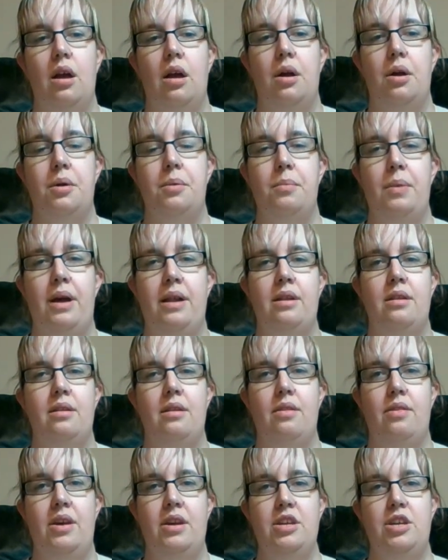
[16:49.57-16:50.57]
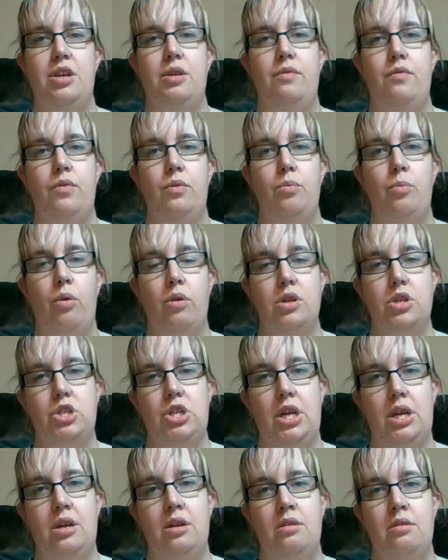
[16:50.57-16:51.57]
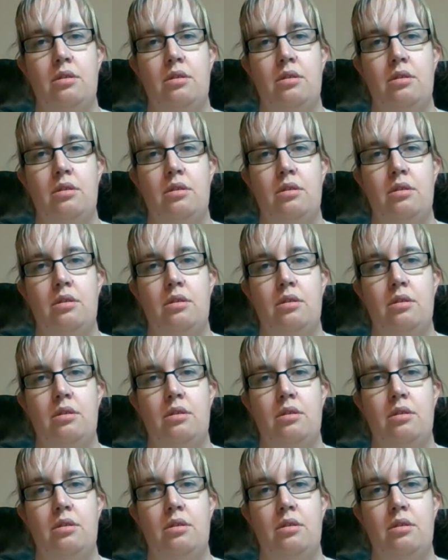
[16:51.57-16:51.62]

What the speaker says: and thank you for watching,